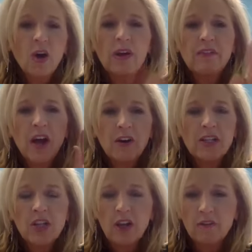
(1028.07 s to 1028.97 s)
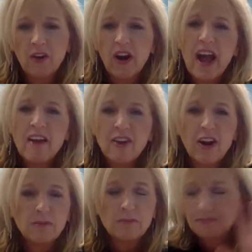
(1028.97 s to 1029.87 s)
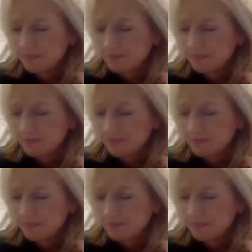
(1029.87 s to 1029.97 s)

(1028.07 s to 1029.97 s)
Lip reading: We've known each other forever.